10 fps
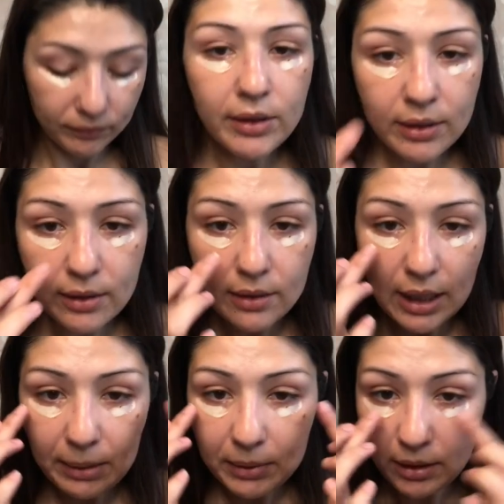just
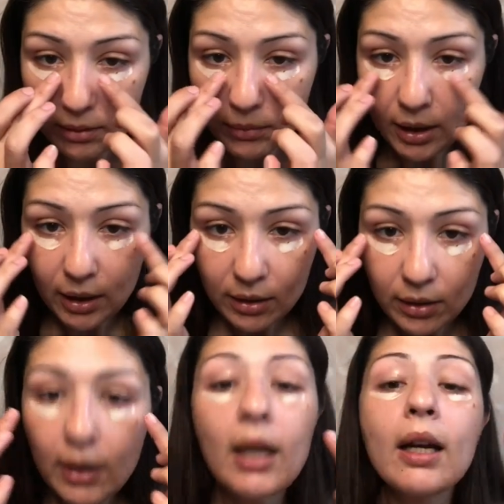dab it on my
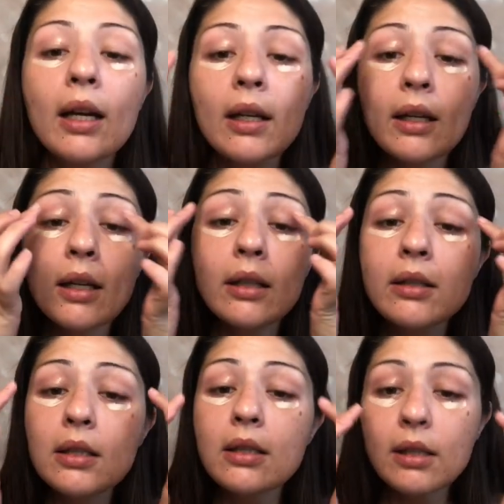under eye and
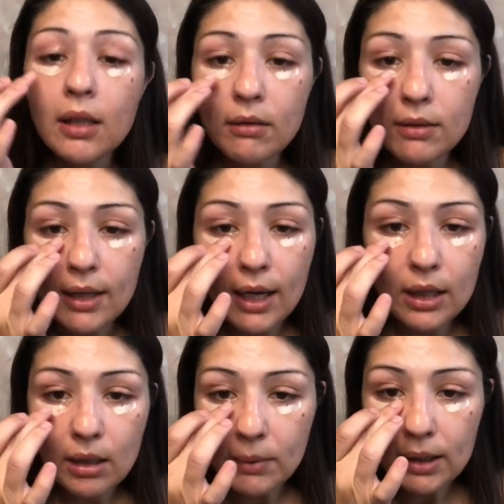just a little
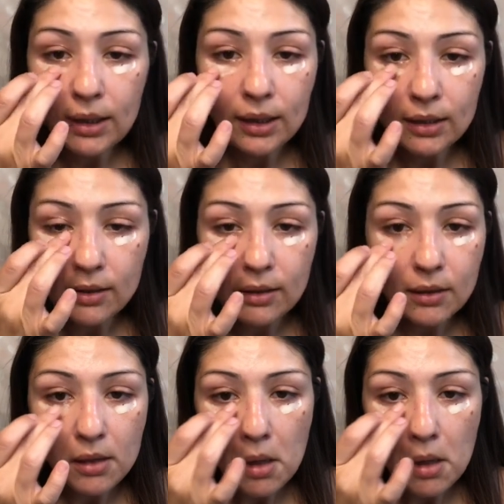tad on my lids.